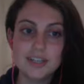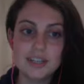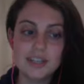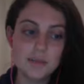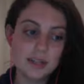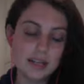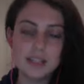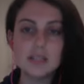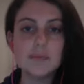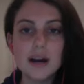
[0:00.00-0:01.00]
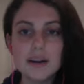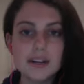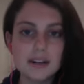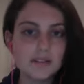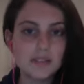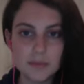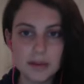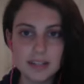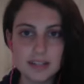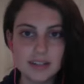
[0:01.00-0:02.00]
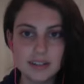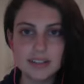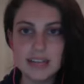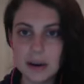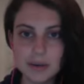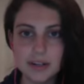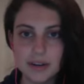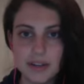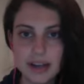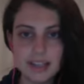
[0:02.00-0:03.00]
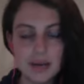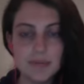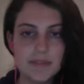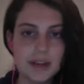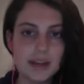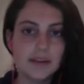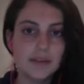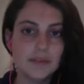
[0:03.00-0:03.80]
than something that's sprouted or fermented or sourdough, that type of thing.